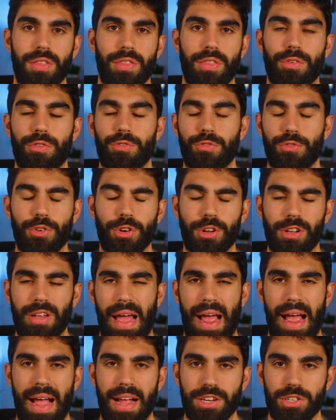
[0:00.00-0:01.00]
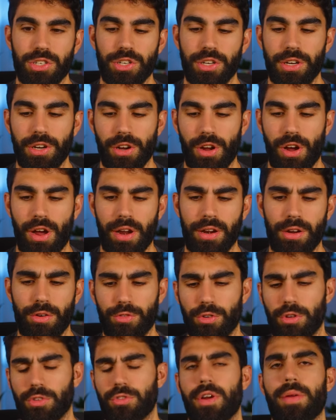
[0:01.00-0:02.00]
the full action on a
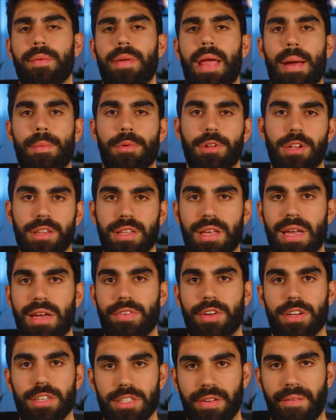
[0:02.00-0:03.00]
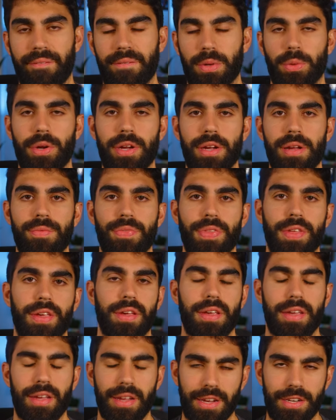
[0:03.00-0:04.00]
full frame camera like the FX3,
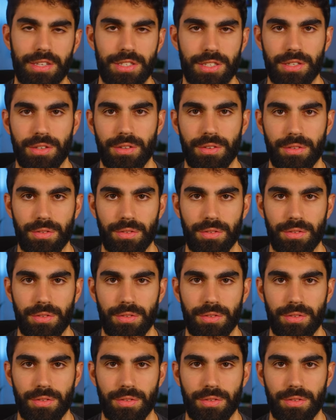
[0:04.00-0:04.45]
it's